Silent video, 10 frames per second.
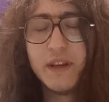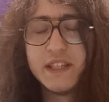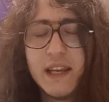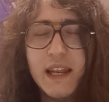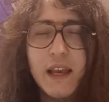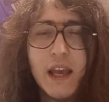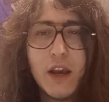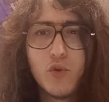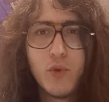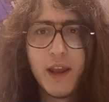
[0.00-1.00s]
Basically,
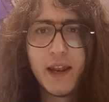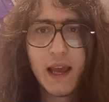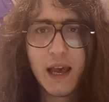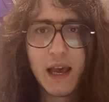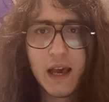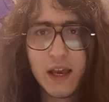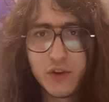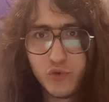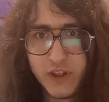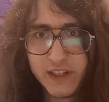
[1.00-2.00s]
when a
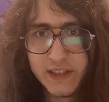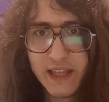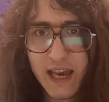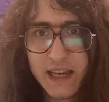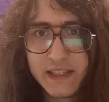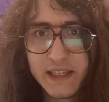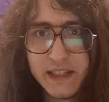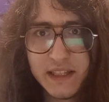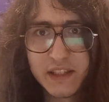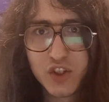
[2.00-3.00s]
unit dies,
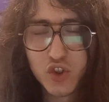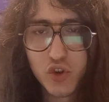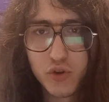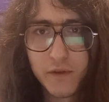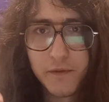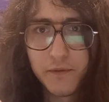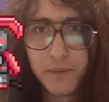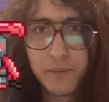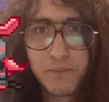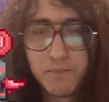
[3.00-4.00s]
it is sort
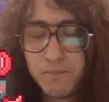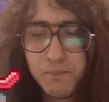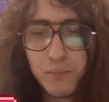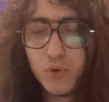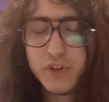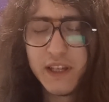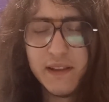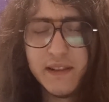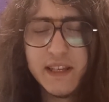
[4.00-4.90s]
of put in